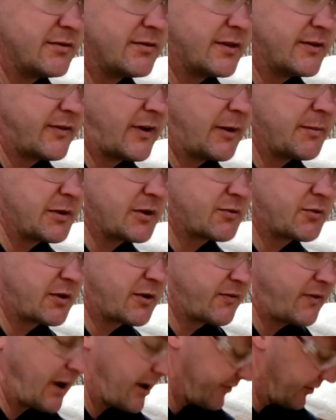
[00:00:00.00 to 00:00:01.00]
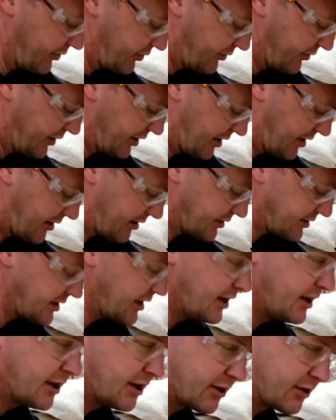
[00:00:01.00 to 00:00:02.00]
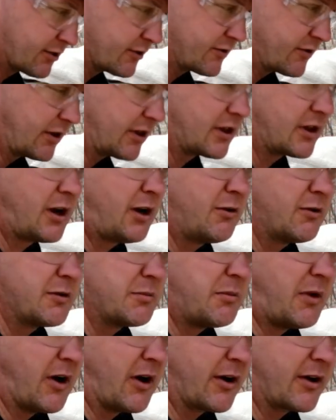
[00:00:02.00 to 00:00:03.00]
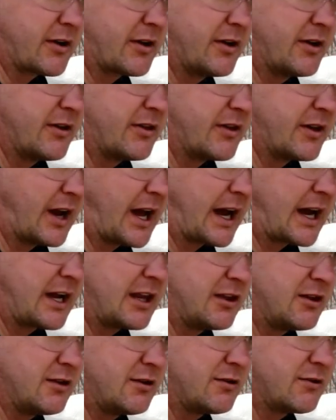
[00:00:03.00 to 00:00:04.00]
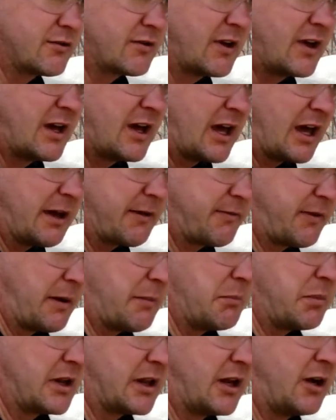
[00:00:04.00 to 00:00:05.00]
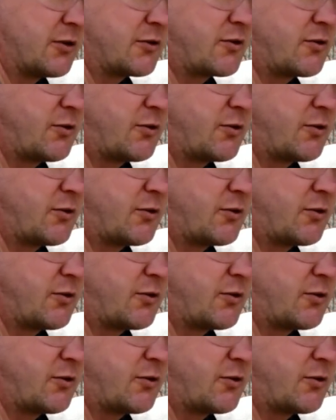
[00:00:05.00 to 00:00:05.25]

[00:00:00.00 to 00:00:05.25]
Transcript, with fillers: if I'm at 25 or 30 yards, there's a lower mark that I can use if I'm below